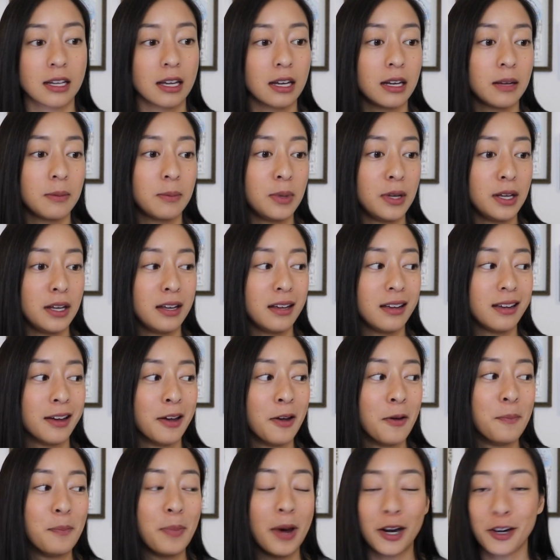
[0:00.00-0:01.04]
gonna be
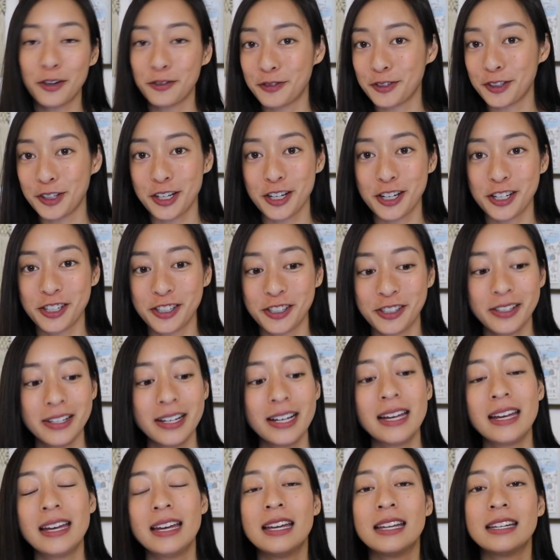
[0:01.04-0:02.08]
better for you
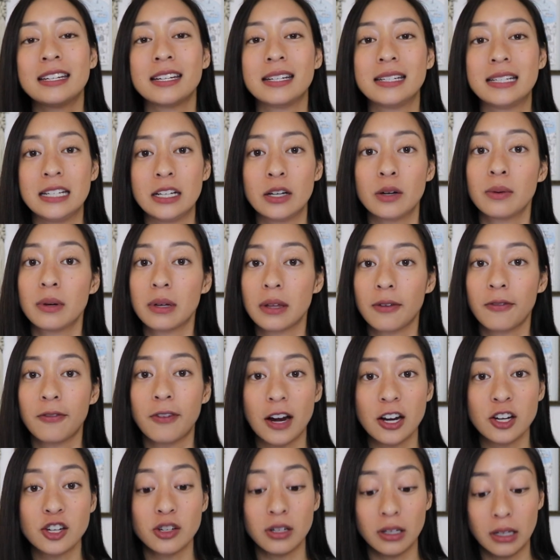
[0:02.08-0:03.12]
to deal with
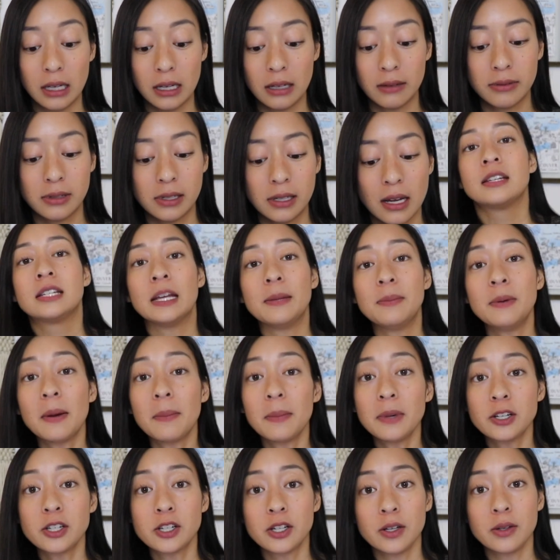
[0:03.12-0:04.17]
fresh leaves. Tip
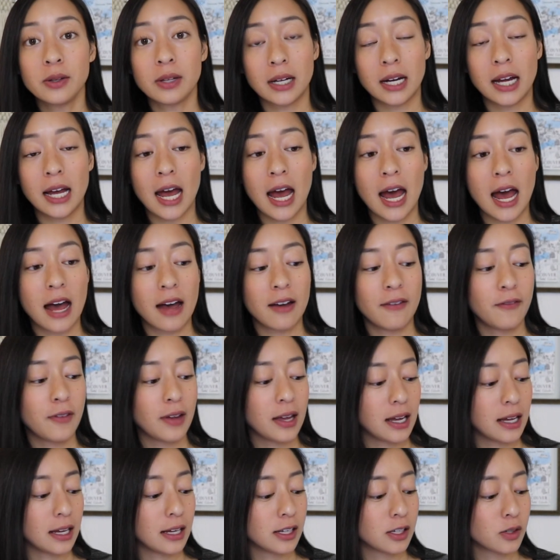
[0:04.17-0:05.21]
number two that I have
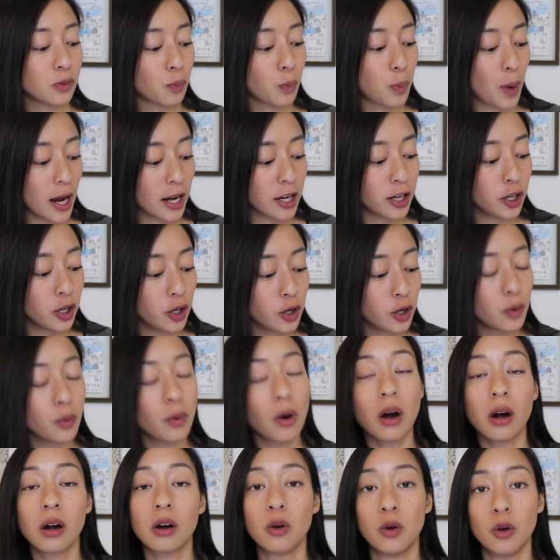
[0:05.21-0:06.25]
is when you
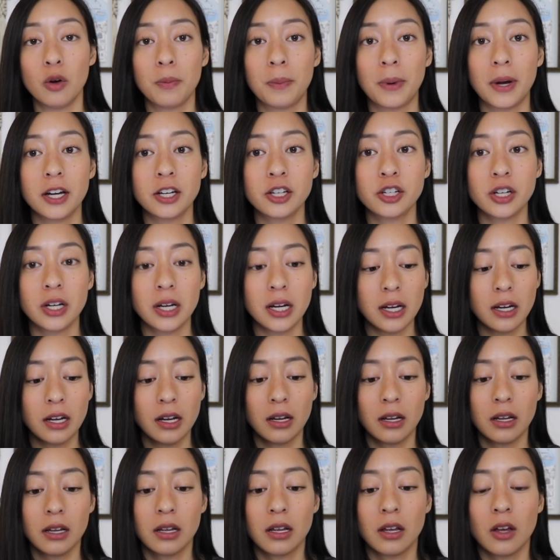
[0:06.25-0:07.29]
are hole
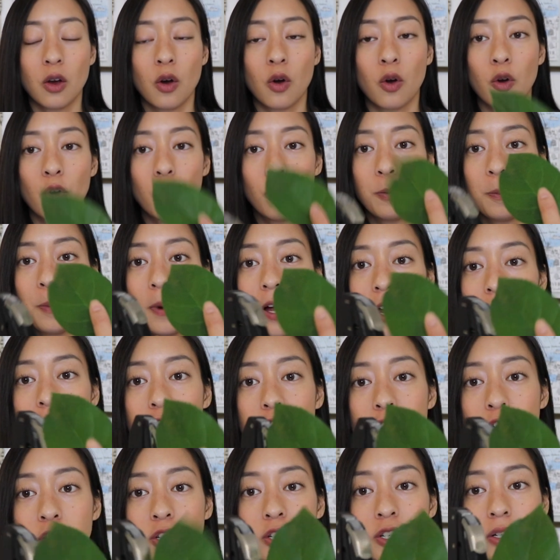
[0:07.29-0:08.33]
punching, hole
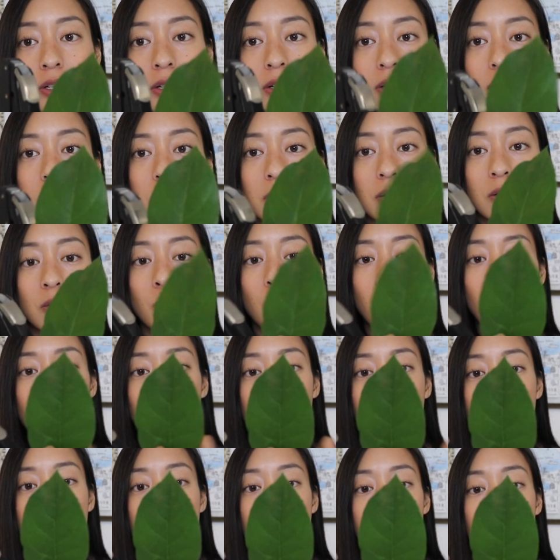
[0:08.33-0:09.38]
punch
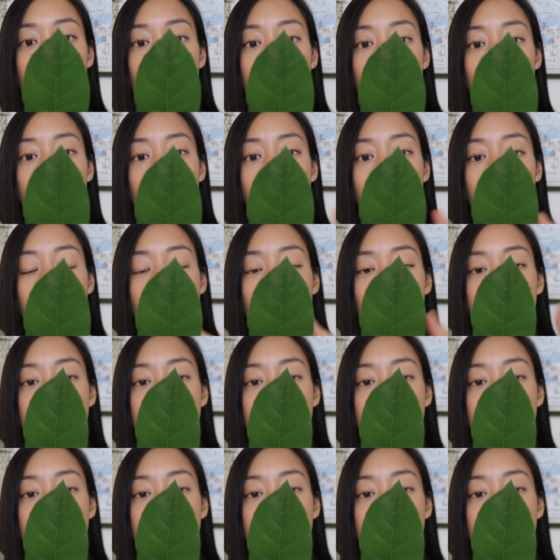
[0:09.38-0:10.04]
working from